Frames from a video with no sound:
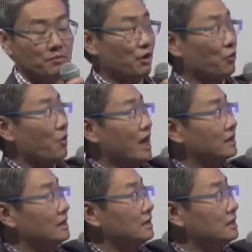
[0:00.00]

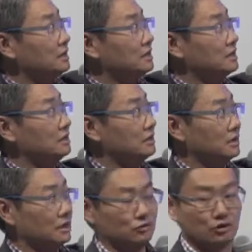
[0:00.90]
provide ET
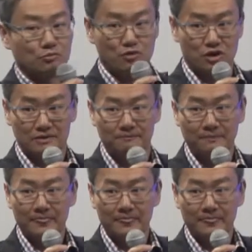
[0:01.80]
Industrial Brain.